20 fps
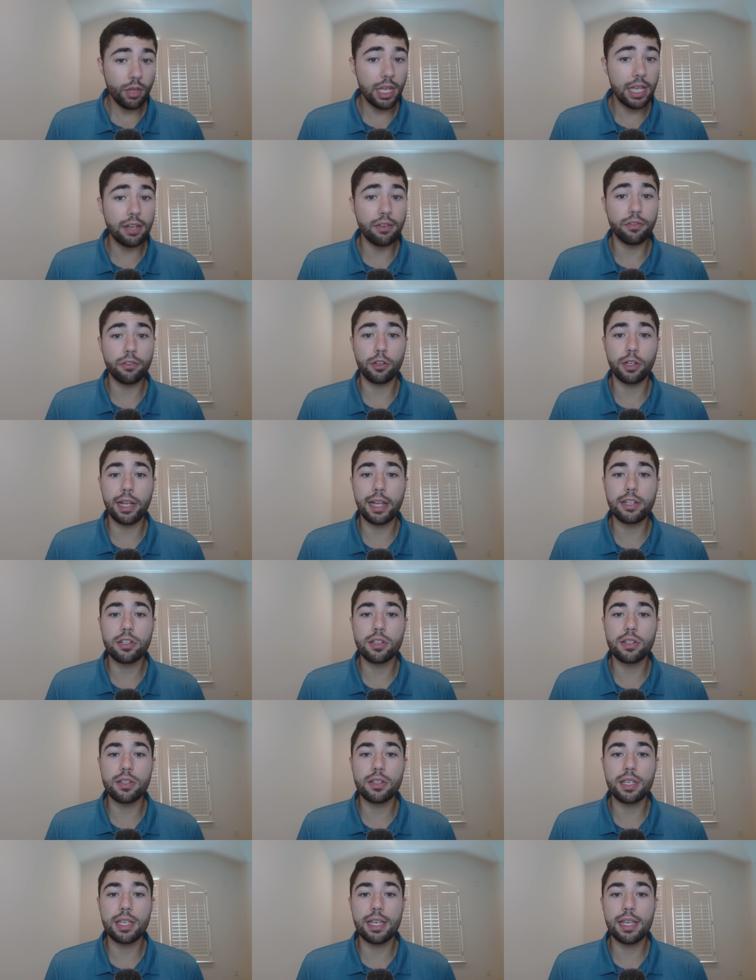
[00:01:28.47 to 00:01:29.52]
in free
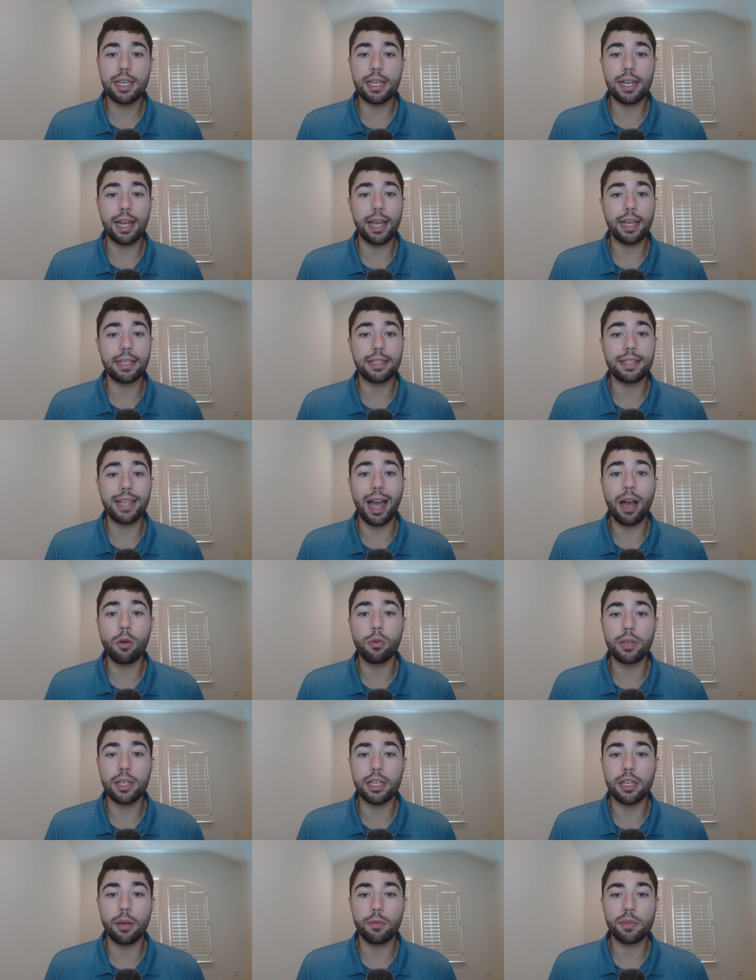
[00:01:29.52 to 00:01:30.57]
agency, and I
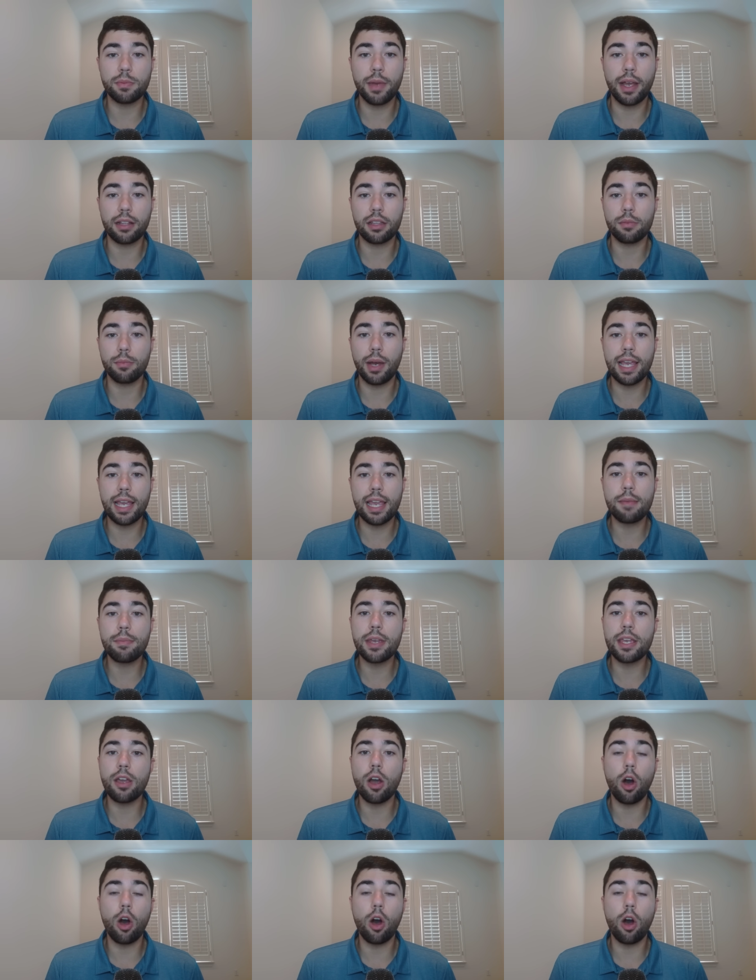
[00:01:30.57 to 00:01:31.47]
doubt he comes back to Miami.